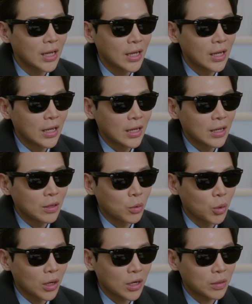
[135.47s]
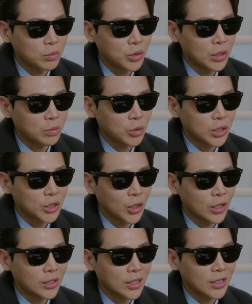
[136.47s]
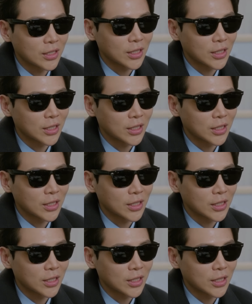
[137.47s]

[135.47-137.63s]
He states he will review the relevant evidence